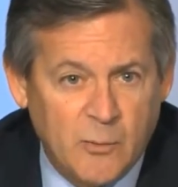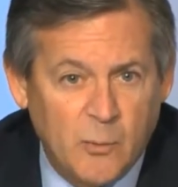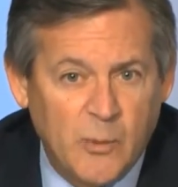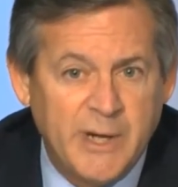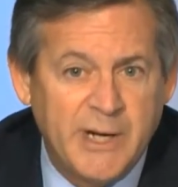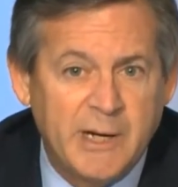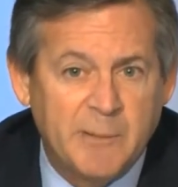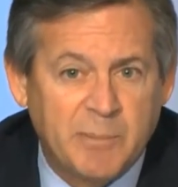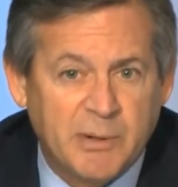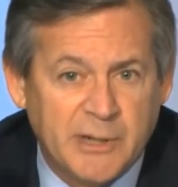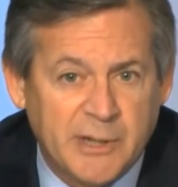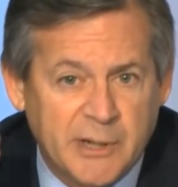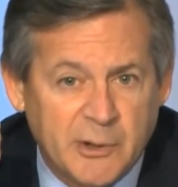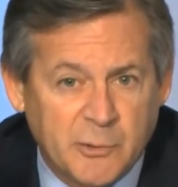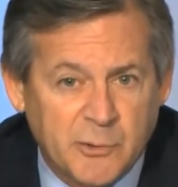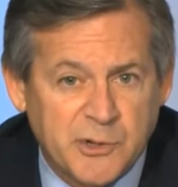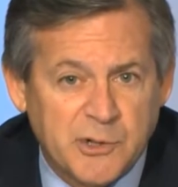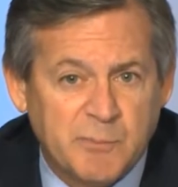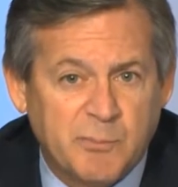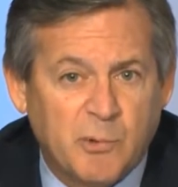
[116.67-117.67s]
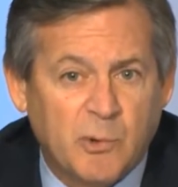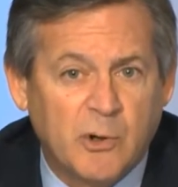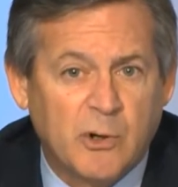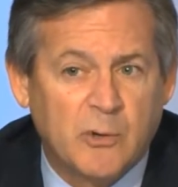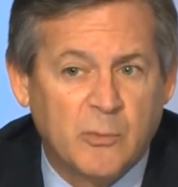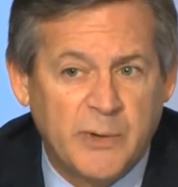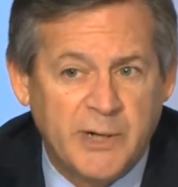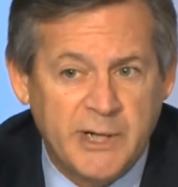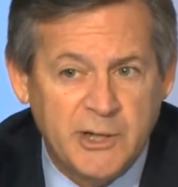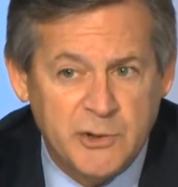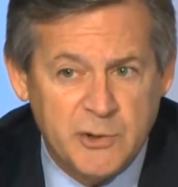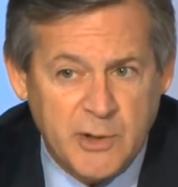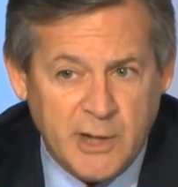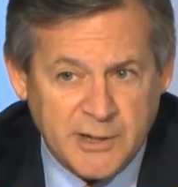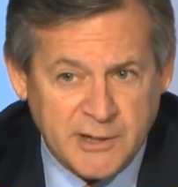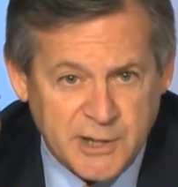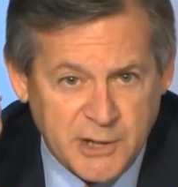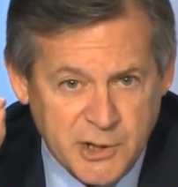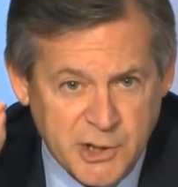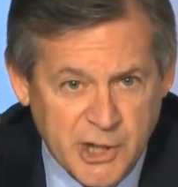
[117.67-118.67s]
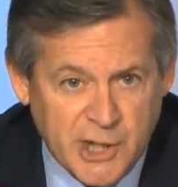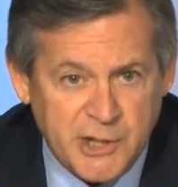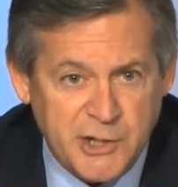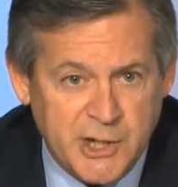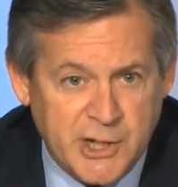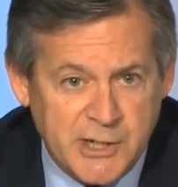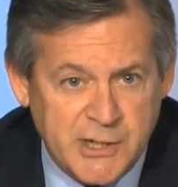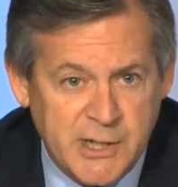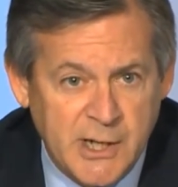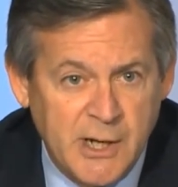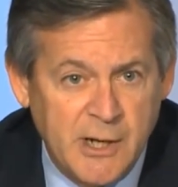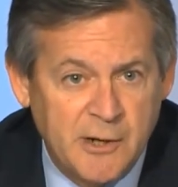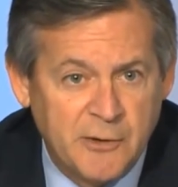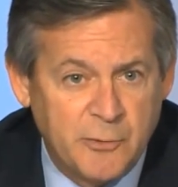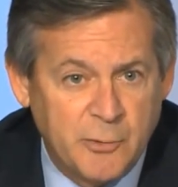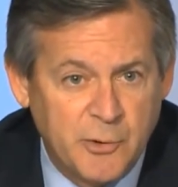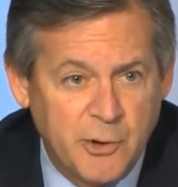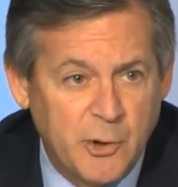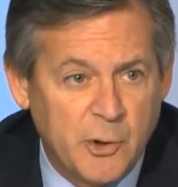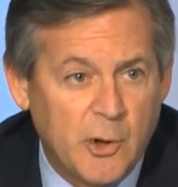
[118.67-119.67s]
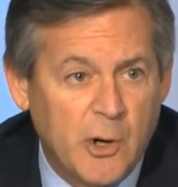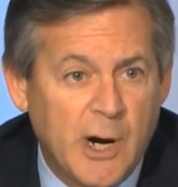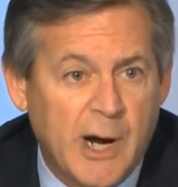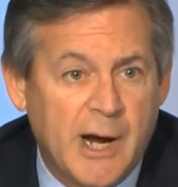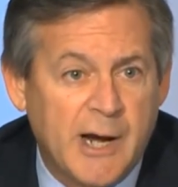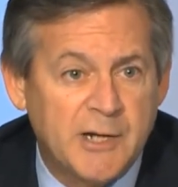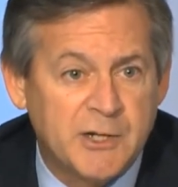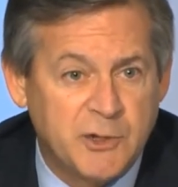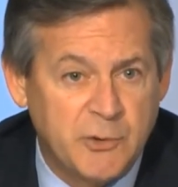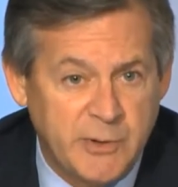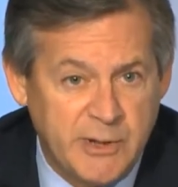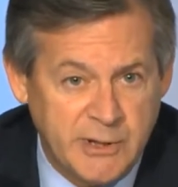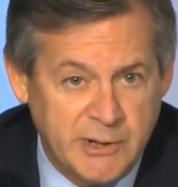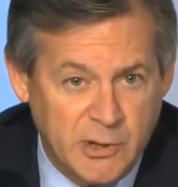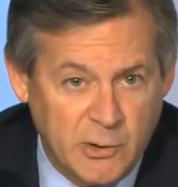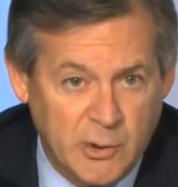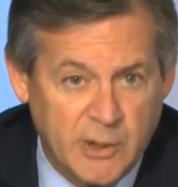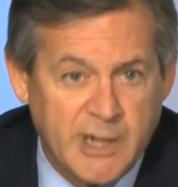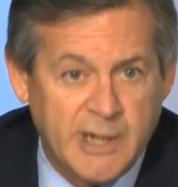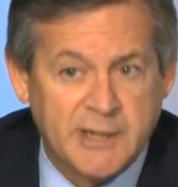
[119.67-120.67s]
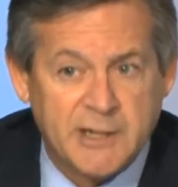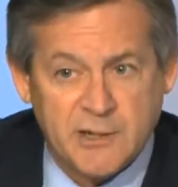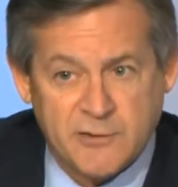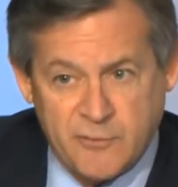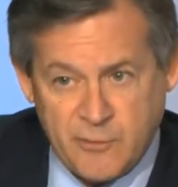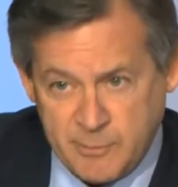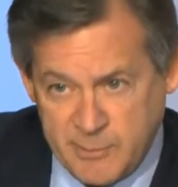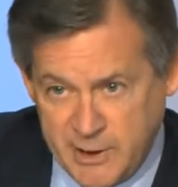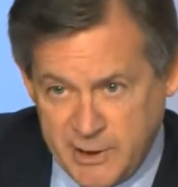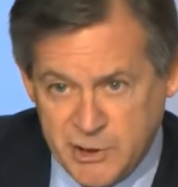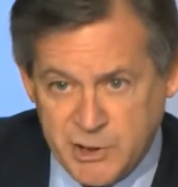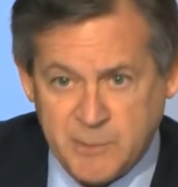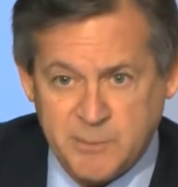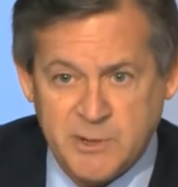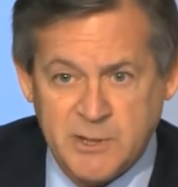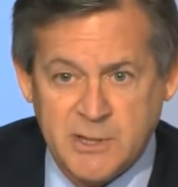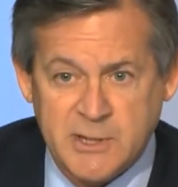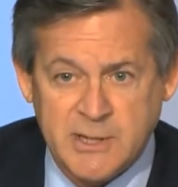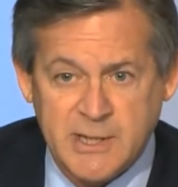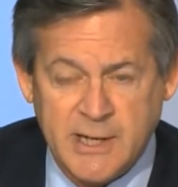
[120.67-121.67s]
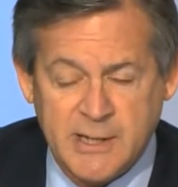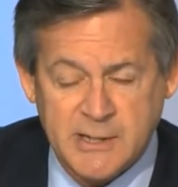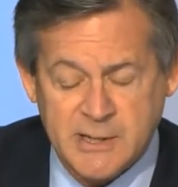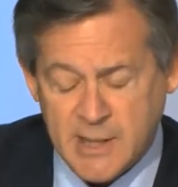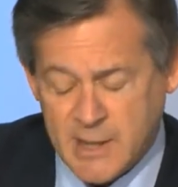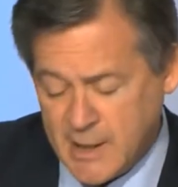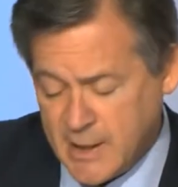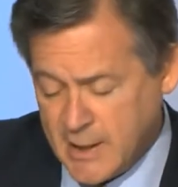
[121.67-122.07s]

We need political support. We need you not to judge us through your eyes. You need to look at this from an Egyptian sense.